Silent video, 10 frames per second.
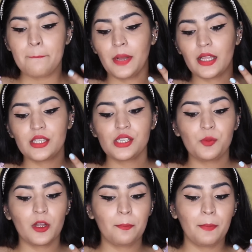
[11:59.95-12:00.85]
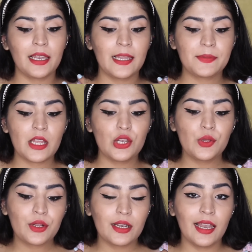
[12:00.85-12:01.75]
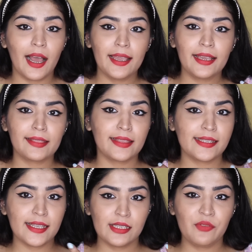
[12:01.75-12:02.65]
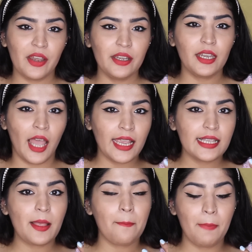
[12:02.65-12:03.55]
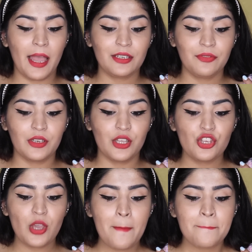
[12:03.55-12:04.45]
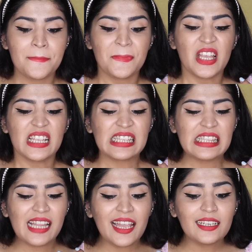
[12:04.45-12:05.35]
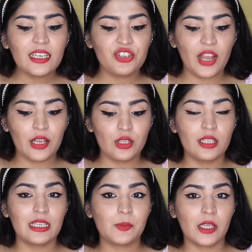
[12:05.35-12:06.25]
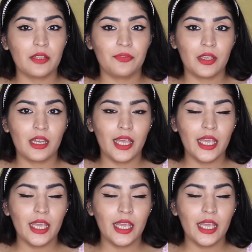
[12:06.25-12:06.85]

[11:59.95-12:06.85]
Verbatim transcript: But this is what my lips look like. This is a very nice matte finish, slightly drying on the lips, and I feel